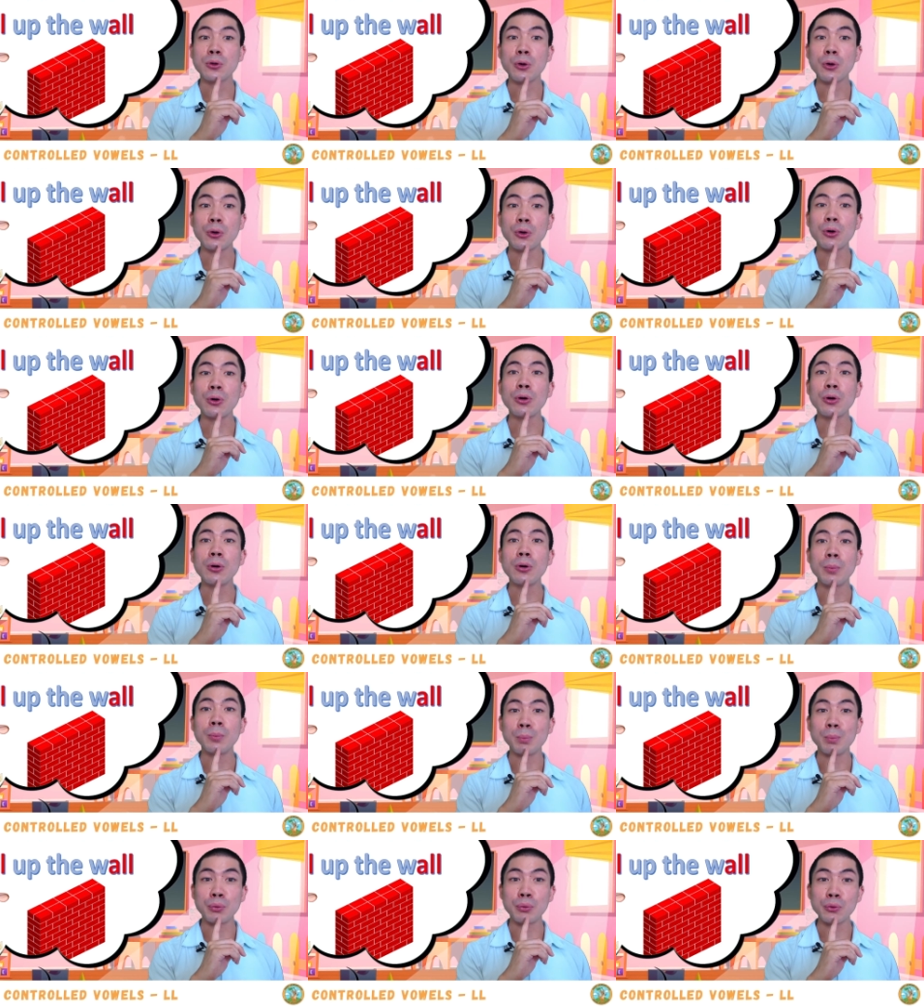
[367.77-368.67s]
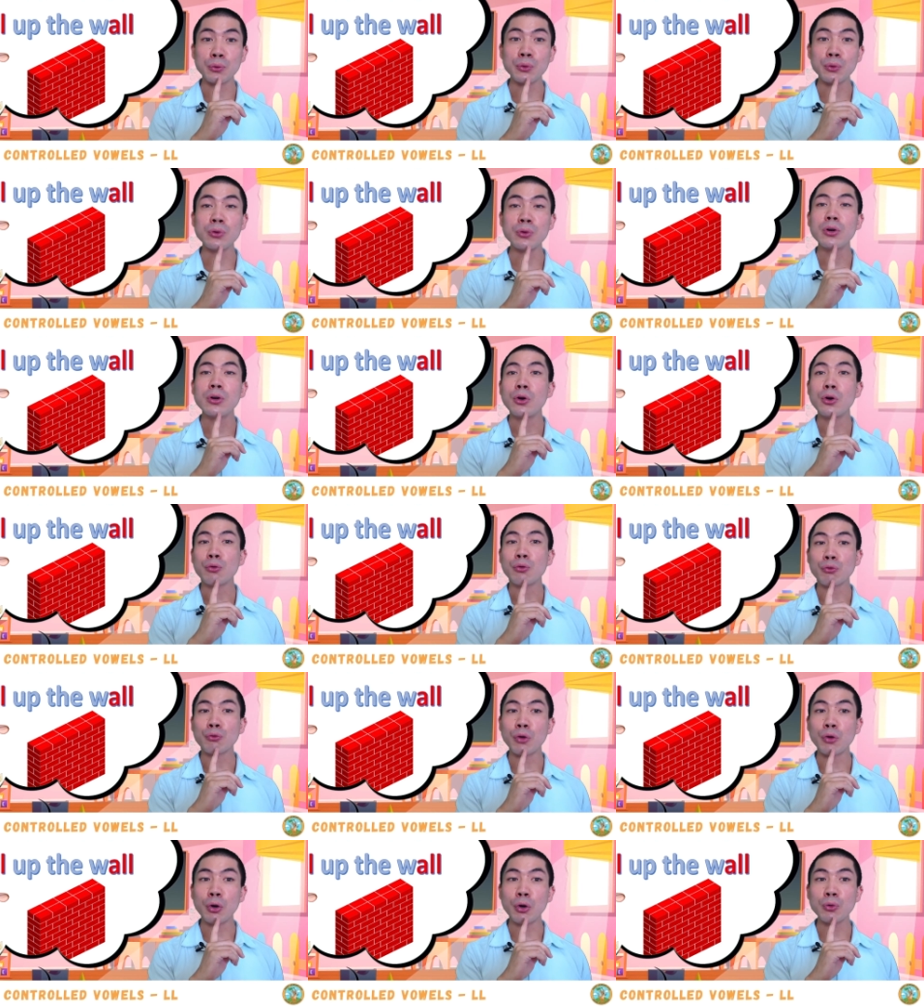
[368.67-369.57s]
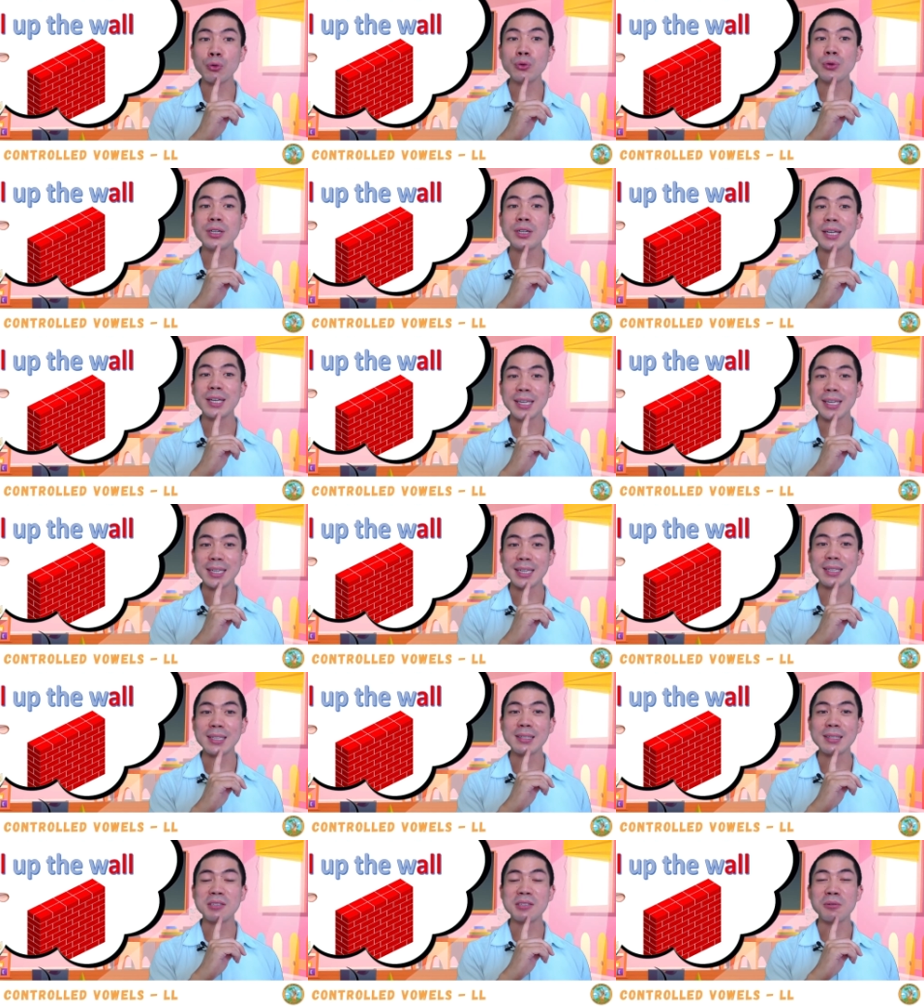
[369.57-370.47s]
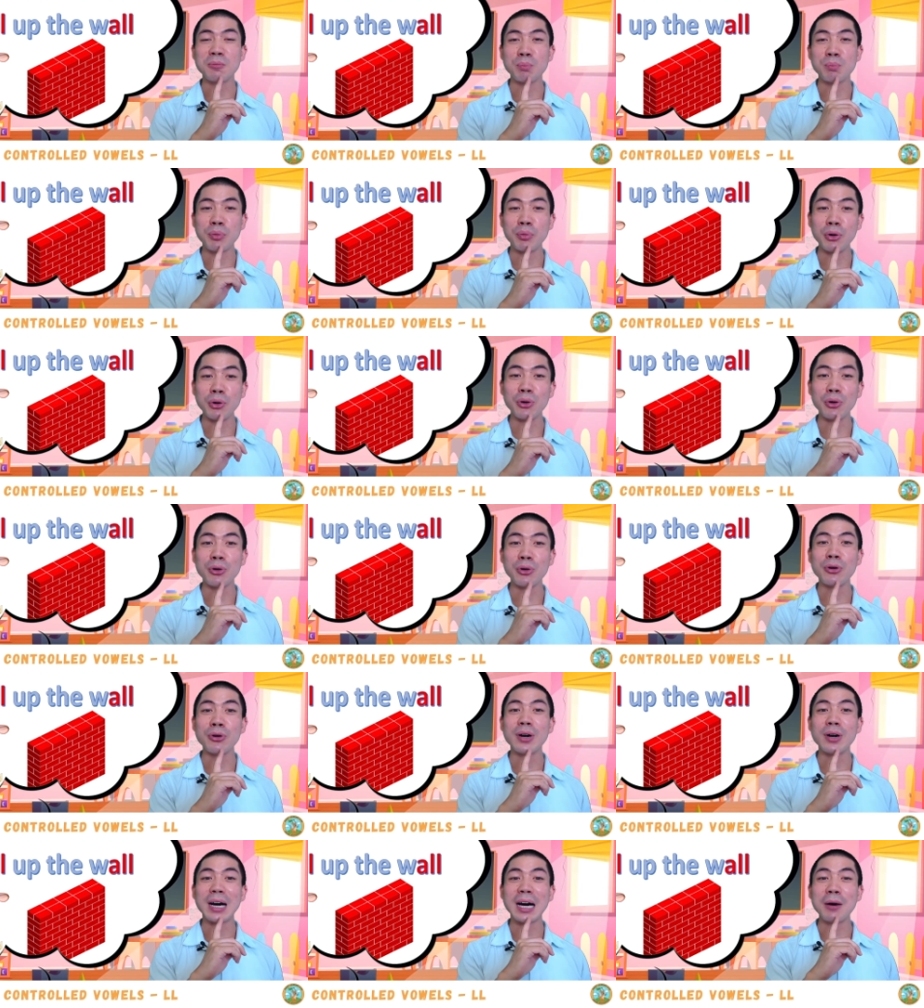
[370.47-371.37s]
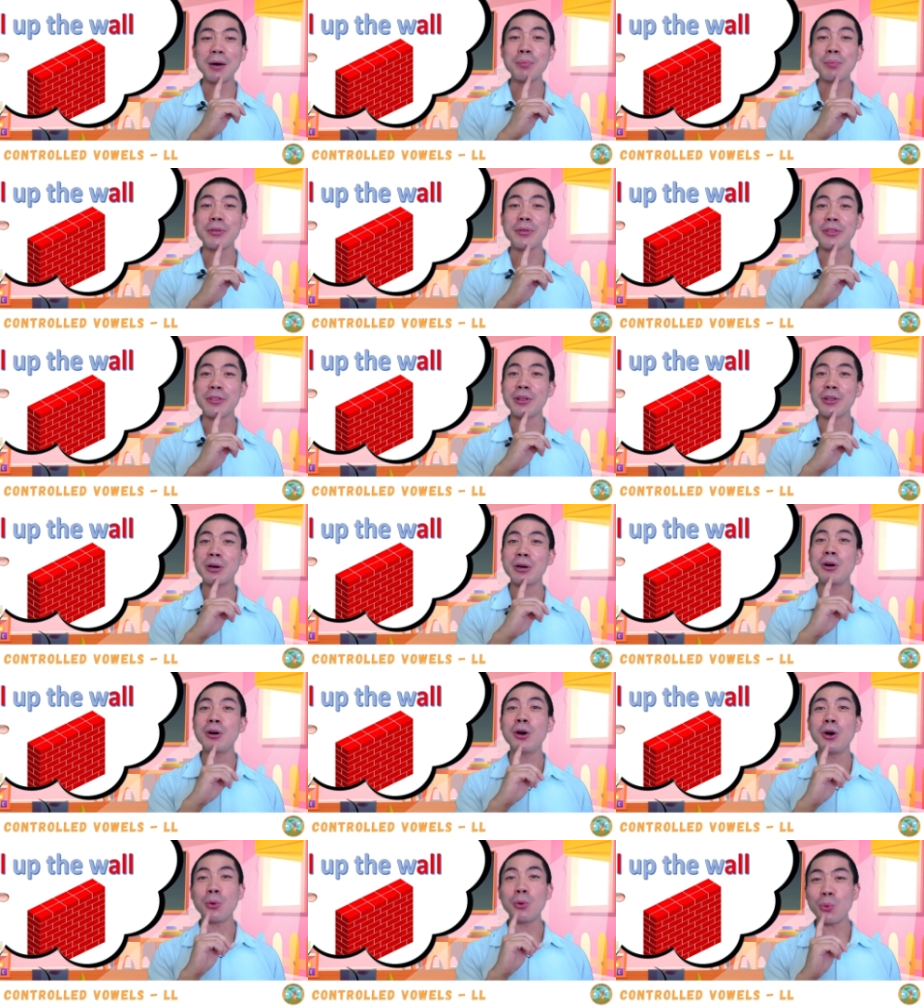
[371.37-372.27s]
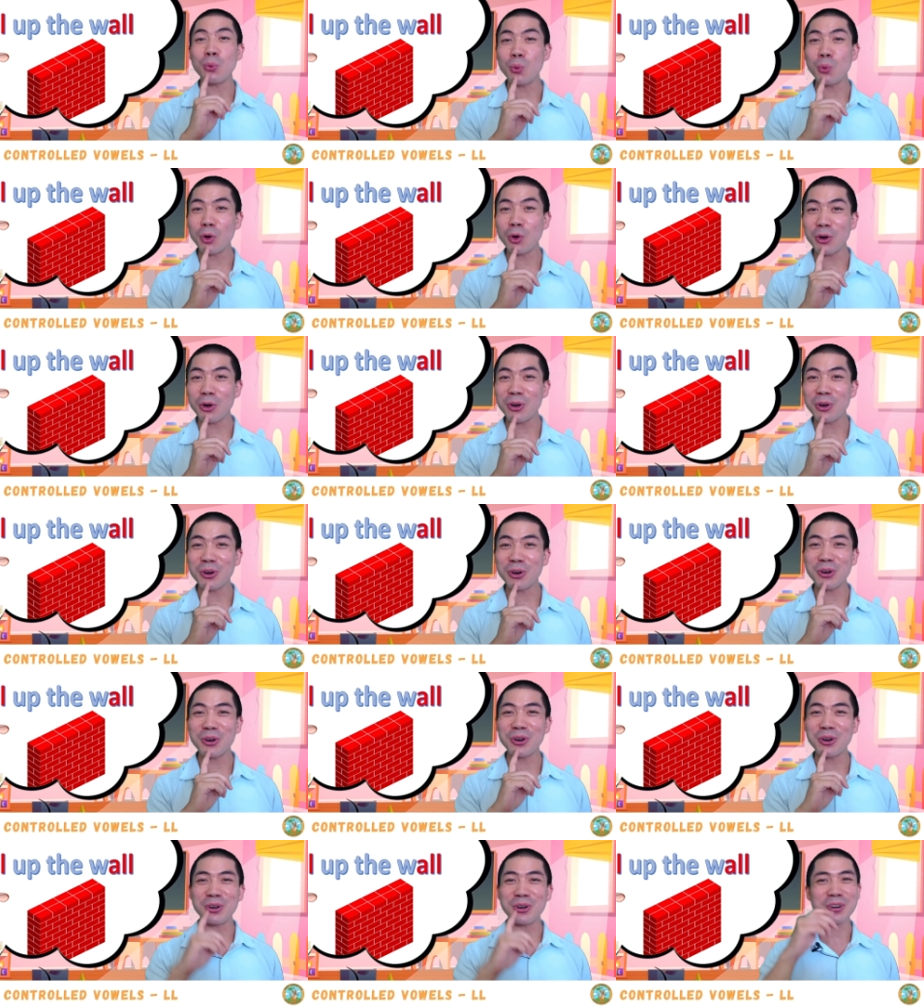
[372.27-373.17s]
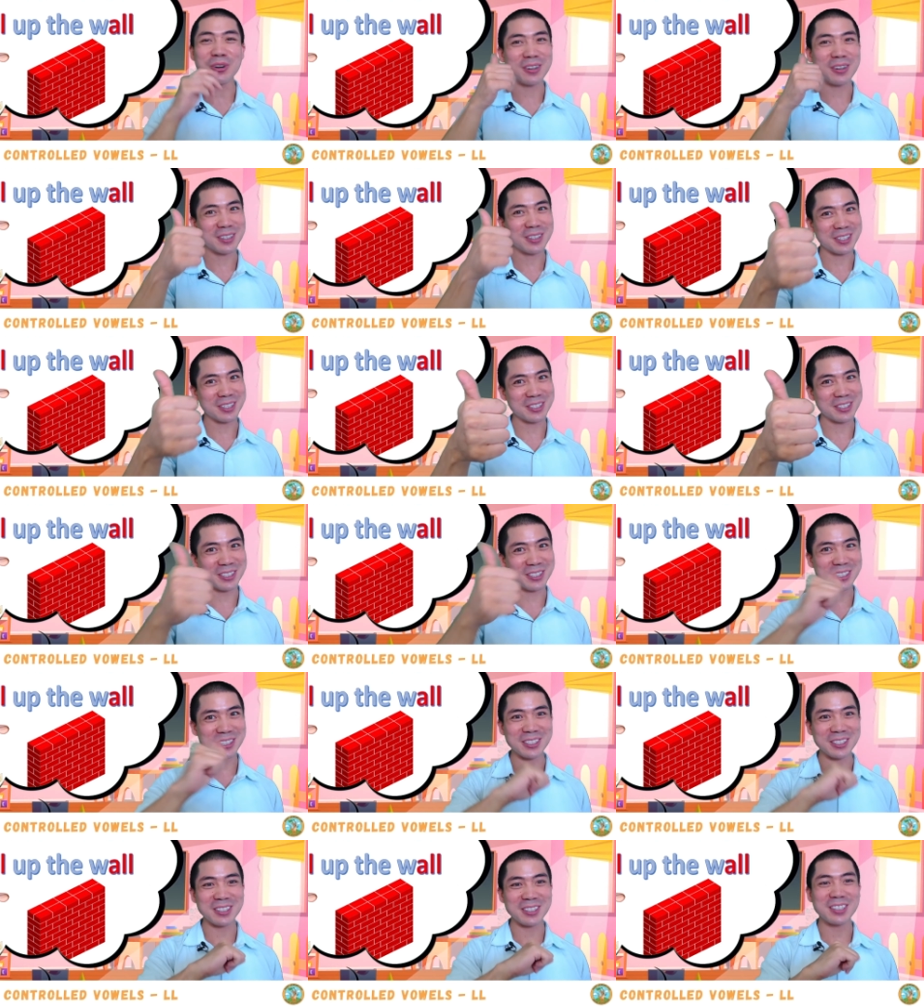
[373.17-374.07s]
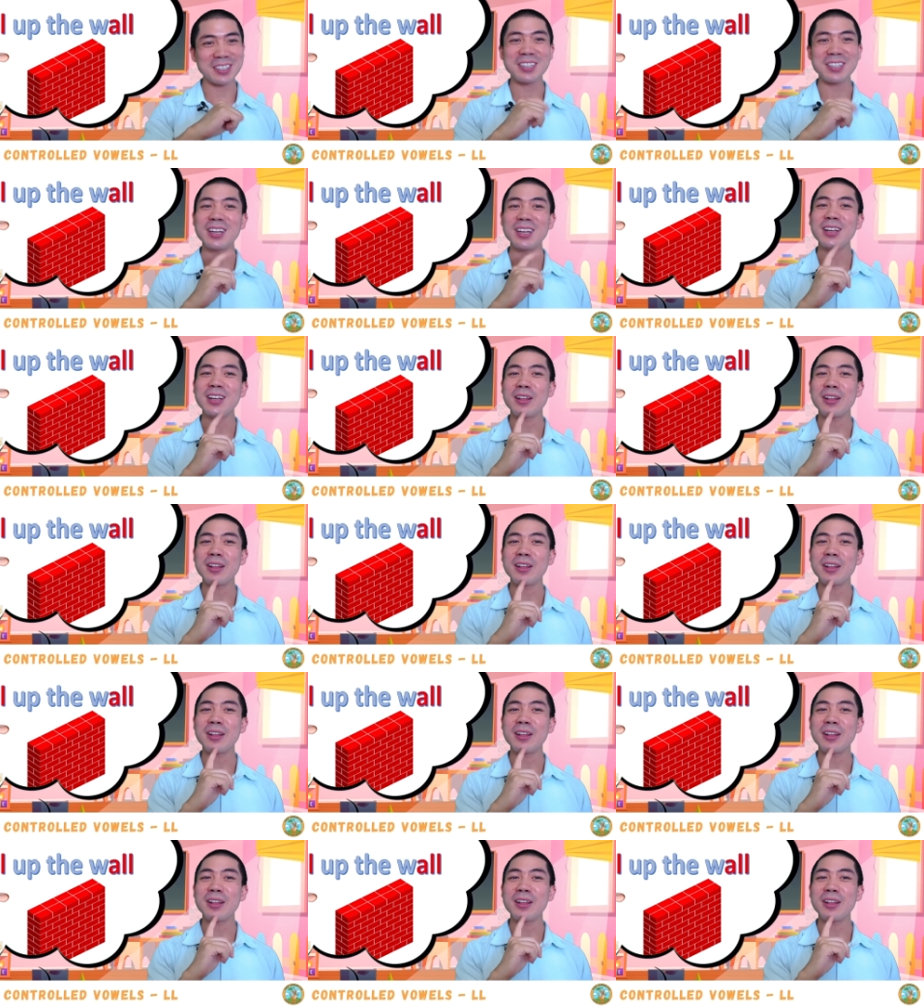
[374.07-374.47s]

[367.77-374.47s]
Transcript: tall bull rolled his ball up the wall. Good.